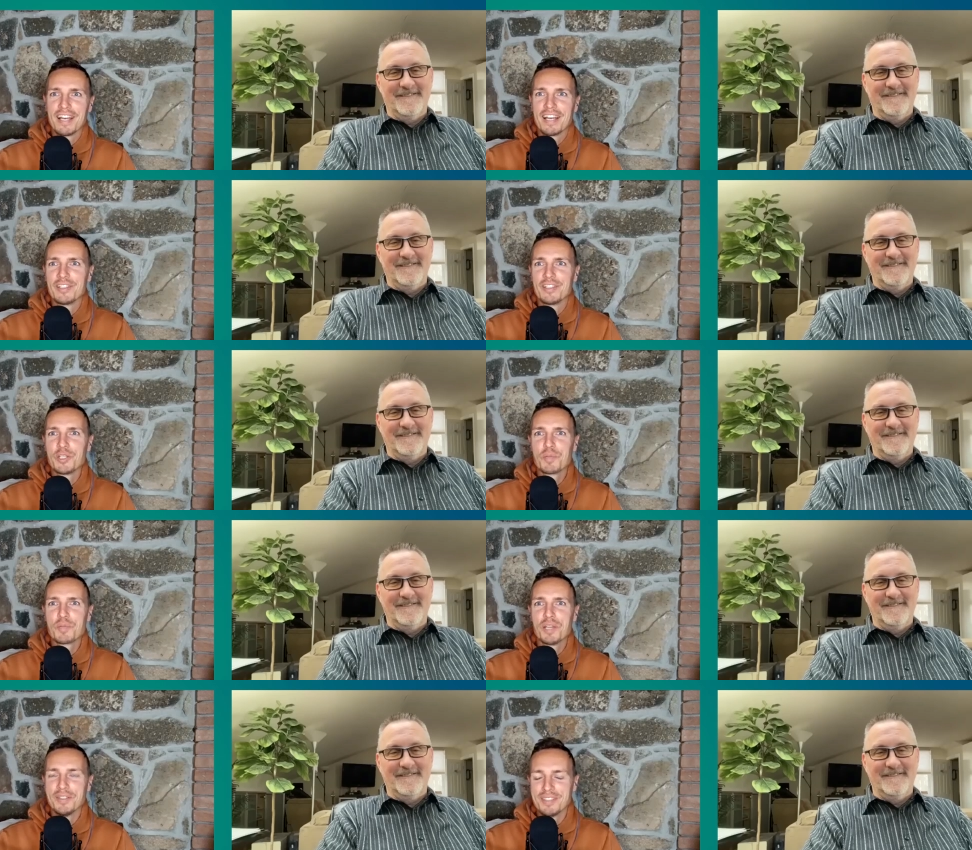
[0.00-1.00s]
Speaker 1: and the YouTube
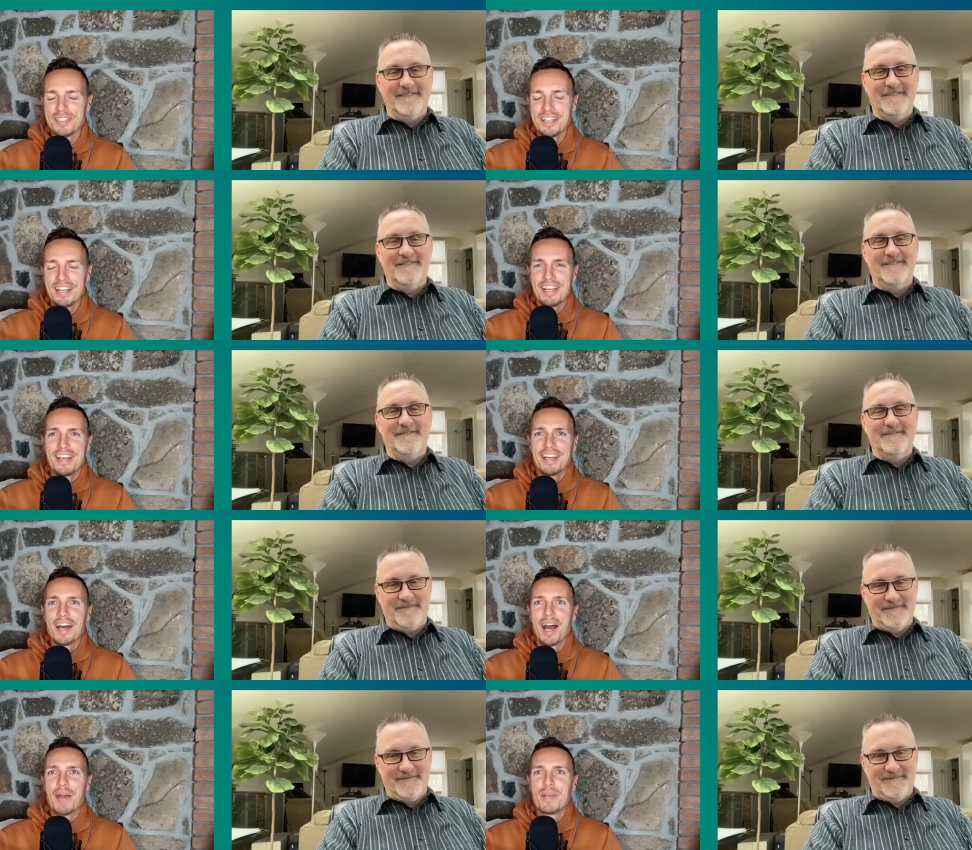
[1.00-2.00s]
channel.
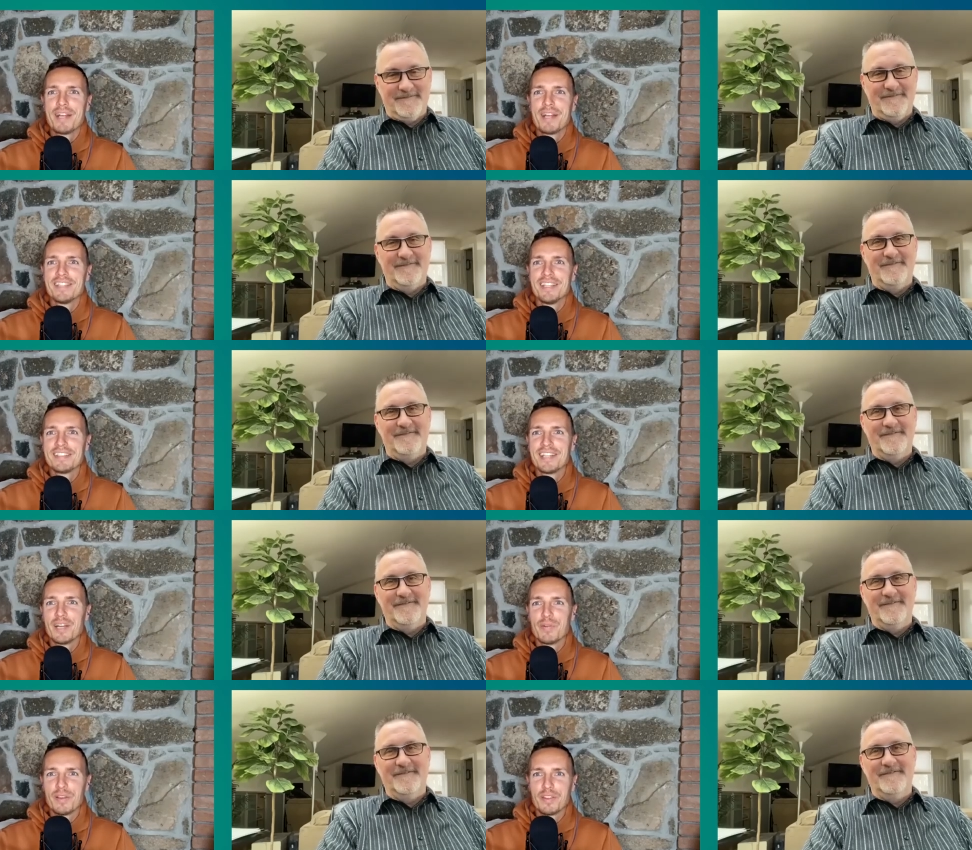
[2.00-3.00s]
I'm here today together
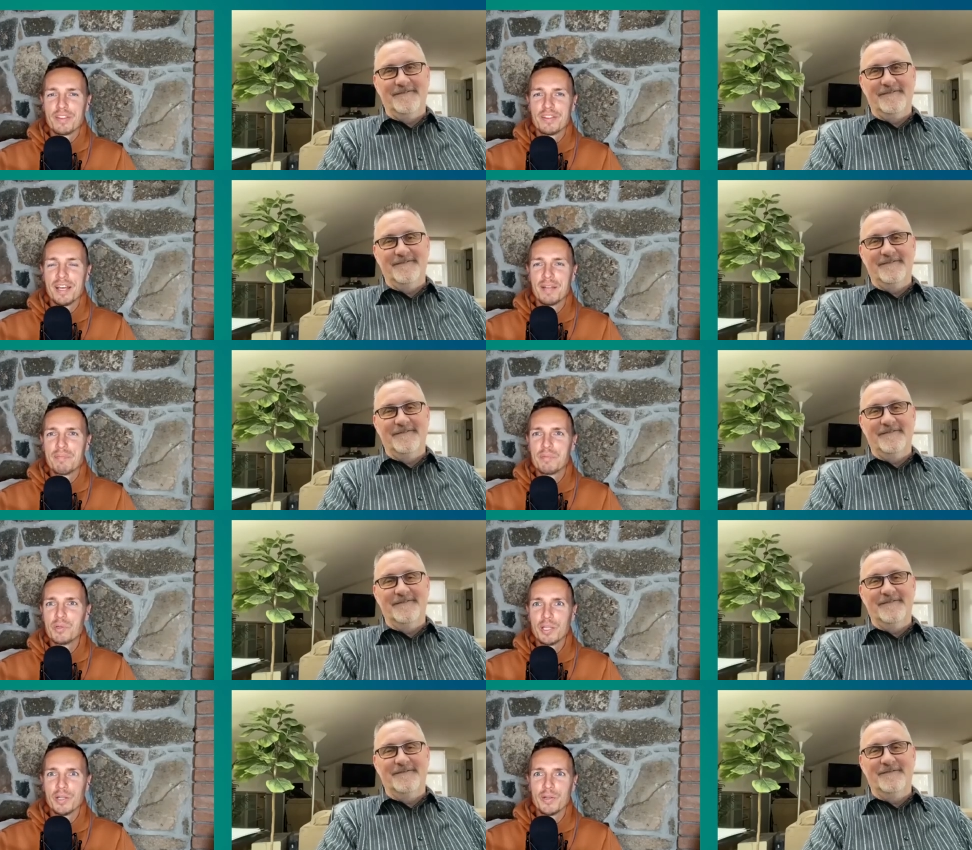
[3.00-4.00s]
with Dan
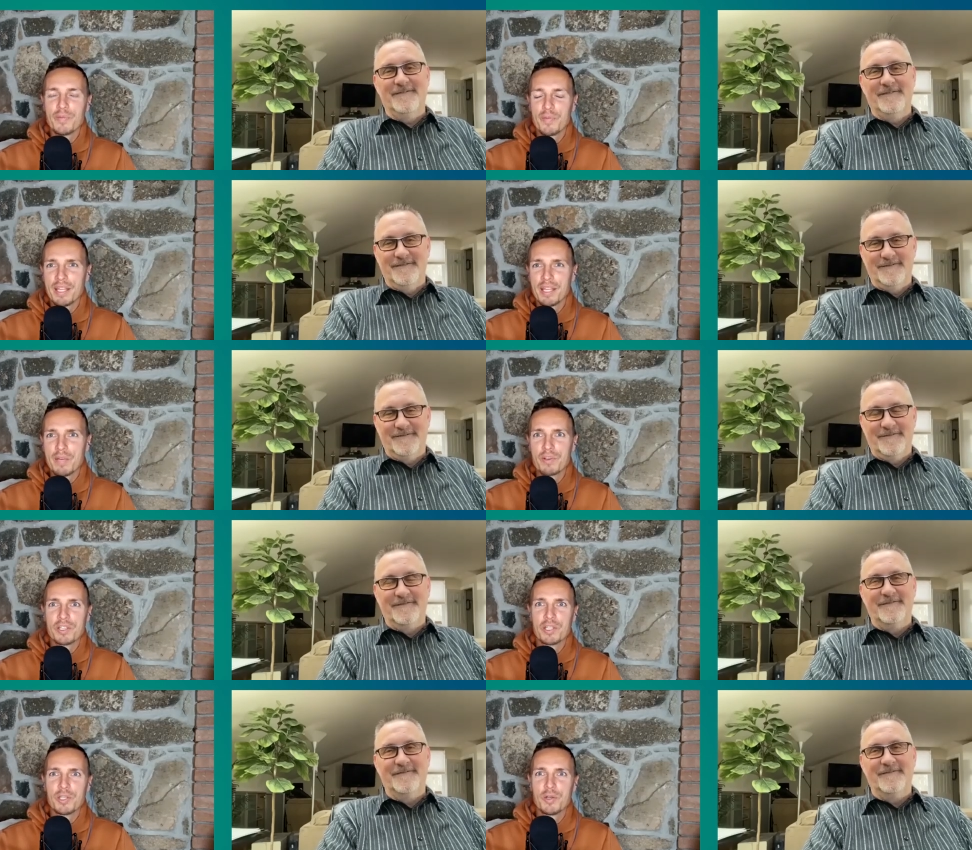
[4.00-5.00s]
Buglio, and he was
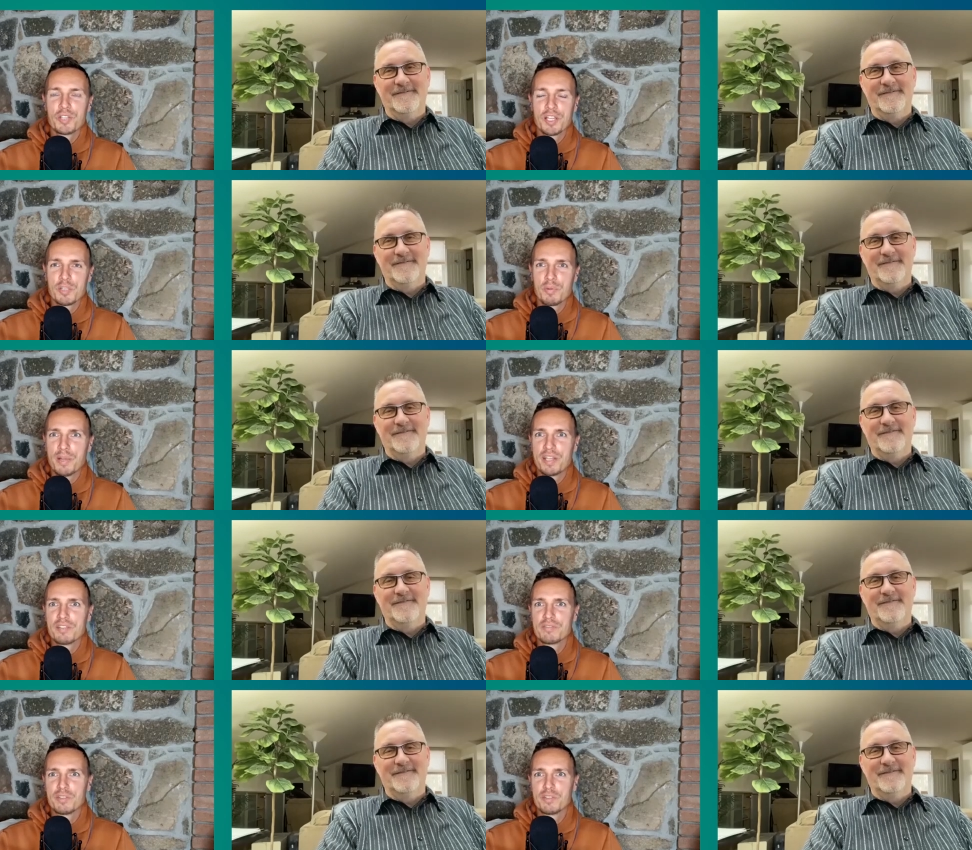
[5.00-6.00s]
a huge
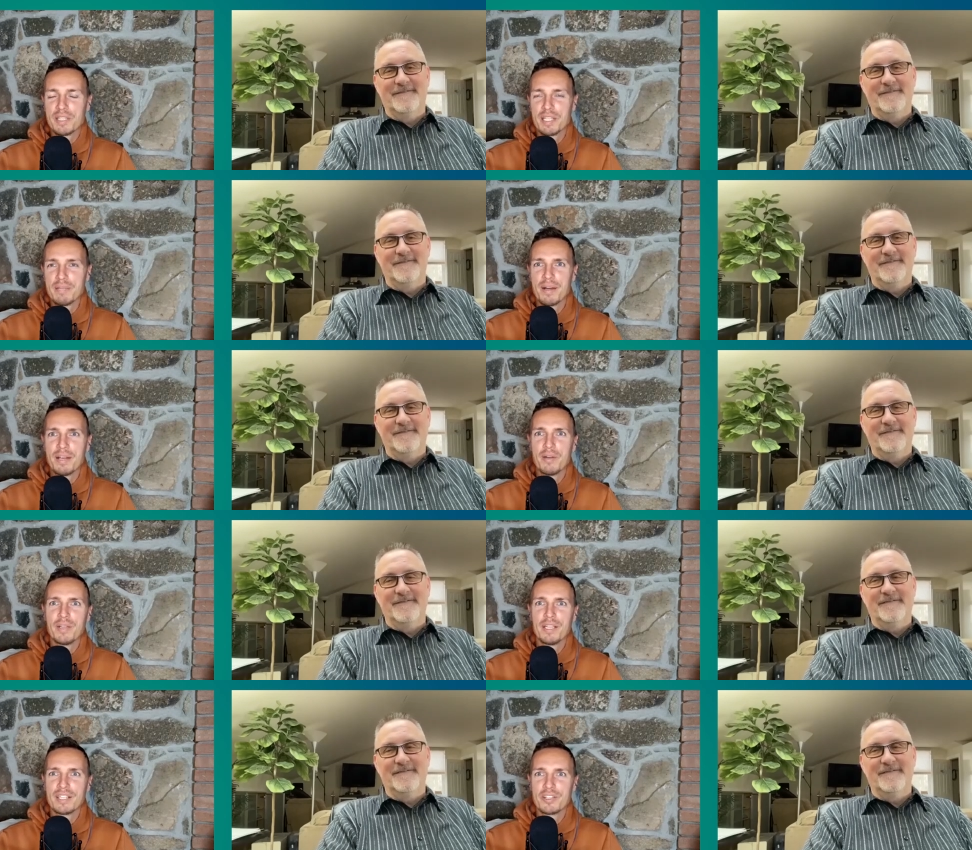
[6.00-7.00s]
inspiration for me in my own
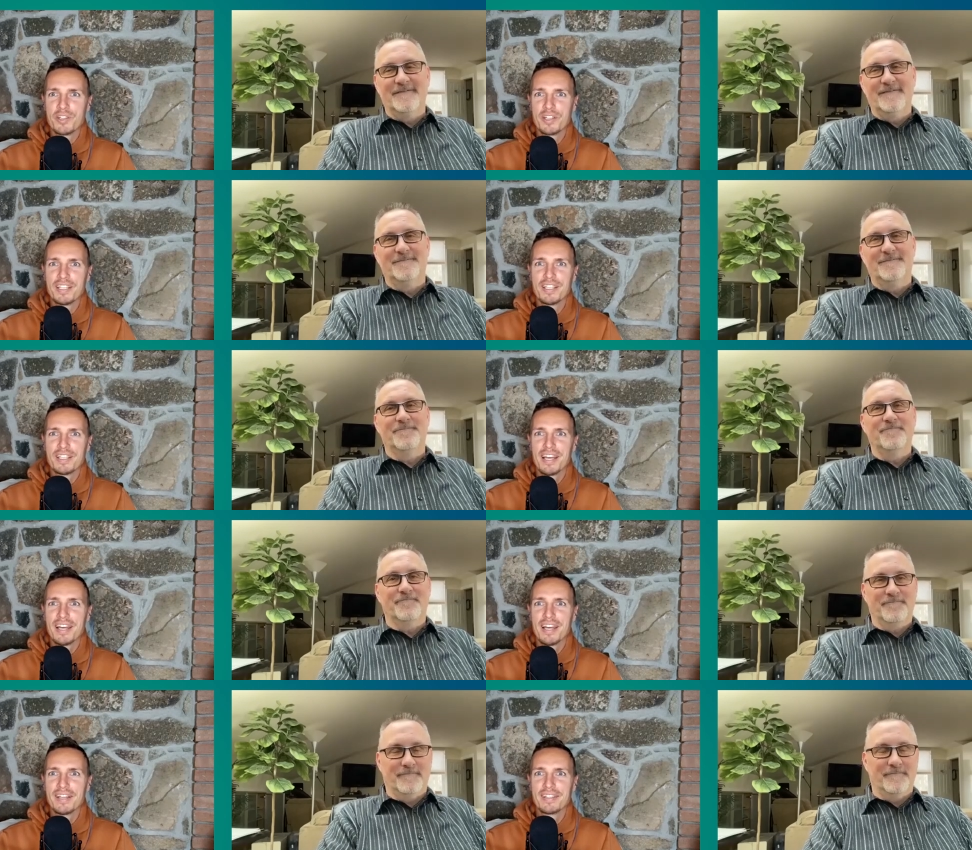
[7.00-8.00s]
healing journey.
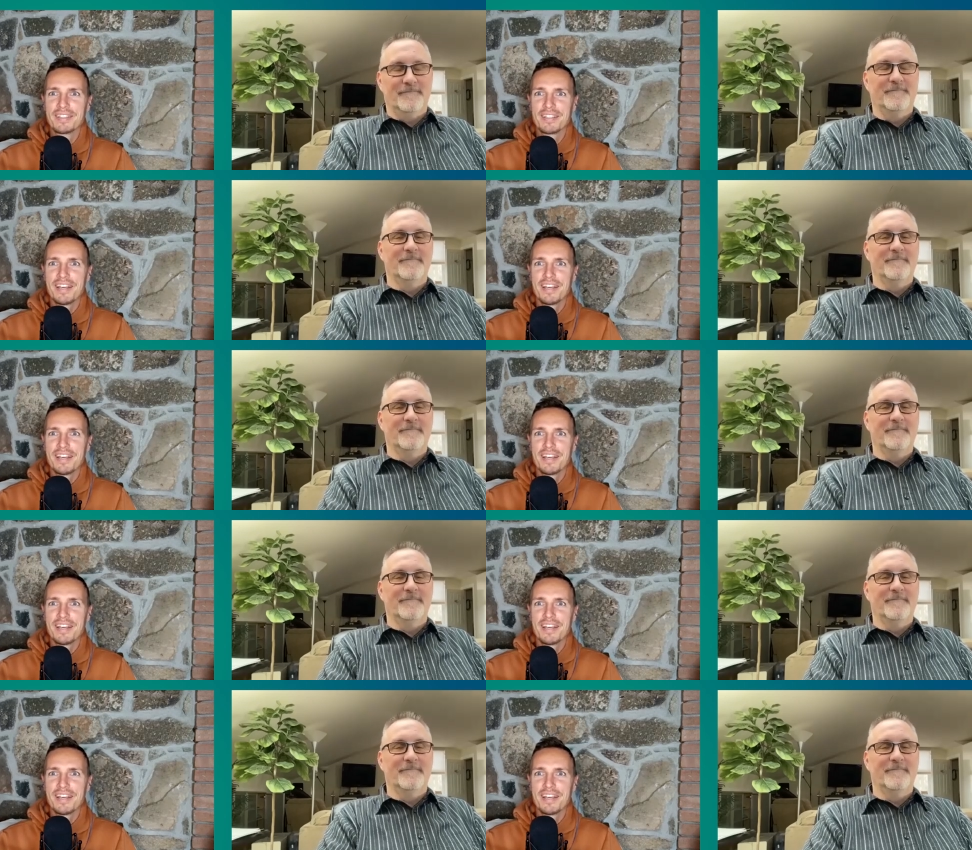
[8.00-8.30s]
And